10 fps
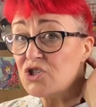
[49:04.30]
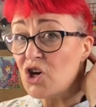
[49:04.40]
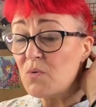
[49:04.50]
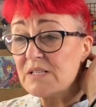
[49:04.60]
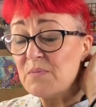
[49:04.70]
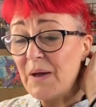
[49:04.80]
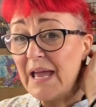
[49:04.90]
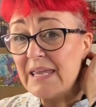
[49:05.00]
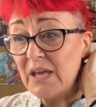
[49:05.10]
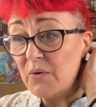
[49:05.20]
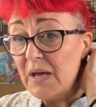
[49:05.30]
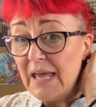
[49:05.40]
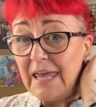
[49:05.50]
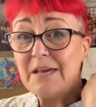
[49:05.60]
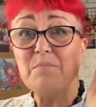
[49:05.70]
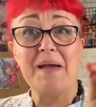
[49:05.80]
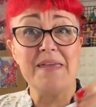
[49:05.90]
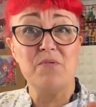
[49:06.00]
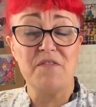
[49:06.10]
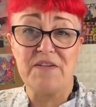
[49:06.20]
not sure what to buy you, he can
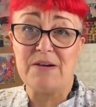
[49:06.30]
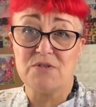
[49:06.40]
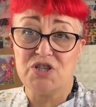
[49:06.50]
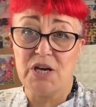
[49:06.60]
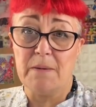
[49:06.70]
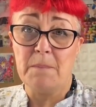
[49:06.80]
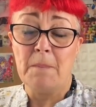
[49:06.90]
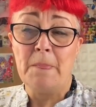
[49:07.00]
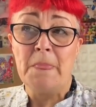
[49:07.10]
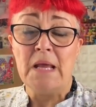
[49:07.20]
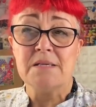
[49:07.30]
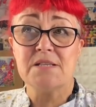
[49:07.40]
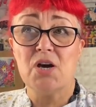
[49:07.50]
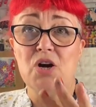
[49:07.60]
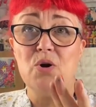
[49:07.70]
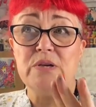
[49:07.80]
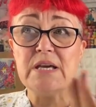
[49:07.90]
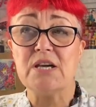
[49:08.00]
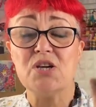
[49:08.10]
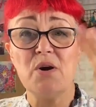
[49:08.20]
buy you a voucher. So
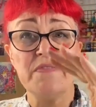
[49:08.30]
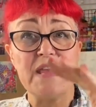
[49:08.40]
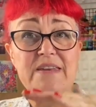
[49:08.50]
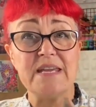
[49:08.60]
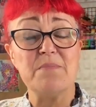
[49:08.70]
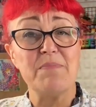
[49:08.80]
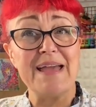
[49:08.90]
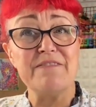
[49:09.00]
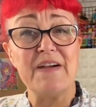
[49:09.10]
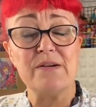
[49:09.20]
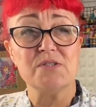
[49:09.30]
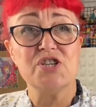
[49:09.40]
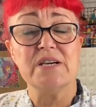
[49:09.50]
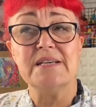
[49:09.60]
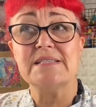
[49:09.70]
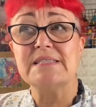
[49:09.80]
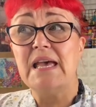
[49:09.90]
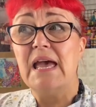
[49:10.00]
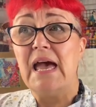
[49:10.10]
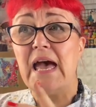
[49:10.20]
you can go on there and you can buy vouchers,
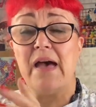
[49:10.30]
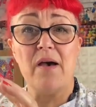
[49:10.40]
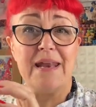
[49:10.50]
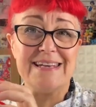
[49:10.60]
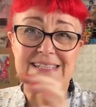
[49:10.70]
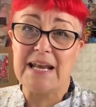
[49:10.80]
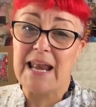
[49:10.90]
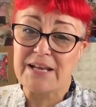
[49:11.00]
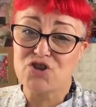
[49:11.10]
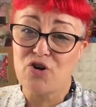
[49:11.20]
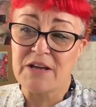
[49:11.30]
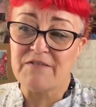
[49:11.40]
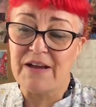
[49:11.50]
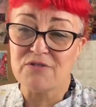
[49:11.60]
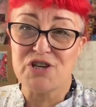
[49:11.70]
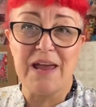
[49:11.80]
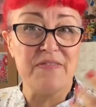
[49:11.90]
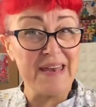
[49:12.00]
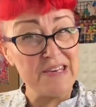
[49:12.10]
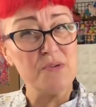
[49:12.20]
and it's an electronic voucher,
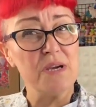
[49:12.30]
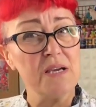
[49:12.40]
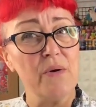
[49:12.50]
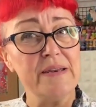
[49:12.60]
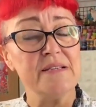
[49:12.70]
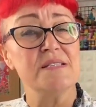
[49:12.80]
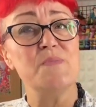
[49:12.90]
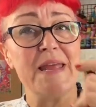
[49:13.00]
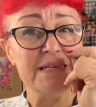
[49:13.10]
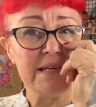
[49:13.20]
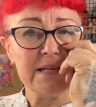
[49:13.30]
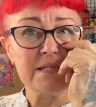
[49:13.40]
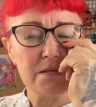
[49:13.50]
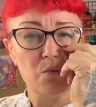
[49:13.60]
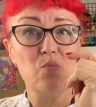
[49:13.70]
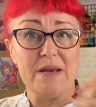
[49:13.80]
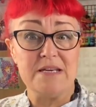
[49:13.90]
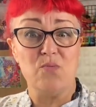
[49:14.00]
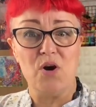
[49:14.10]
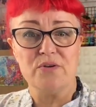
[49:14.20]
and then you can go in and spend it
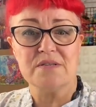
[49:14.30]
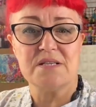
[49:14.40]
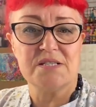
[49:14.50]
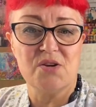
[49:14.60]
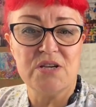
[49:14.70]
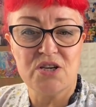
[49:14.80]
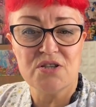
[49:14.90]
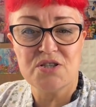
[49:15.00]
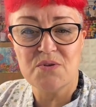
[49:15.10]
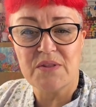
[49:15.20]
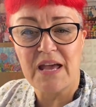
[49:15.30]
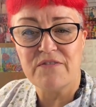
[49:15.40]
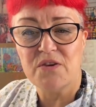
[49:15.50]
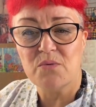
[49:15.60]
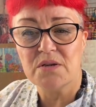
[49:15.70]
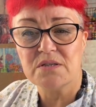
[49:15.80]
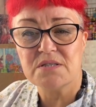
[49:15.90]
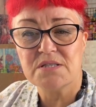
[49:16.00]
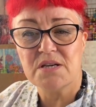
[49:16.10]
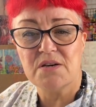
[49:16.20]
when you want. So you could do that if you
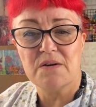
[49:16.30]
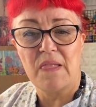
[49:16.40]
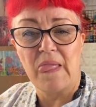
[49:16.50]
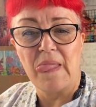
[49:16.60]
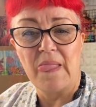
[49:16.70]
want. So,